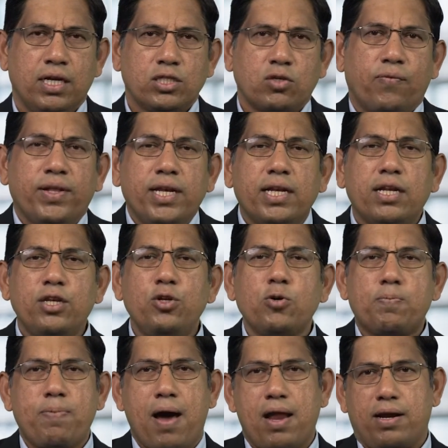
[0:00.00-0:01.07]
So we need a
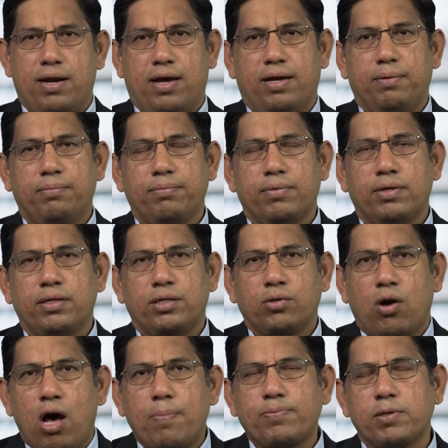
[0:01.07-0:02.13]
new paradigm
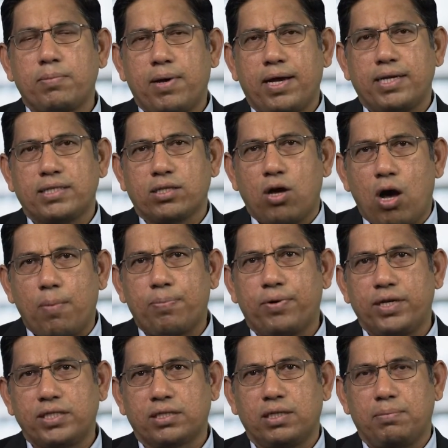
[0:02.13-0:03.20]
to optimize
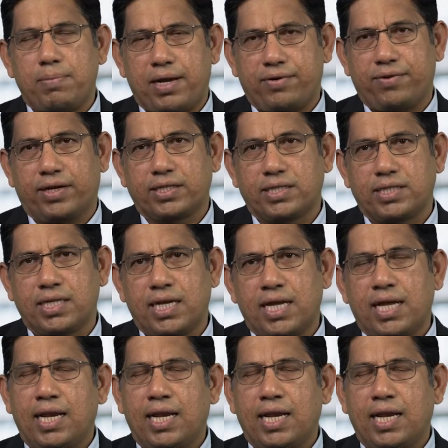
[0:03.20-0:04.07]
operational metrics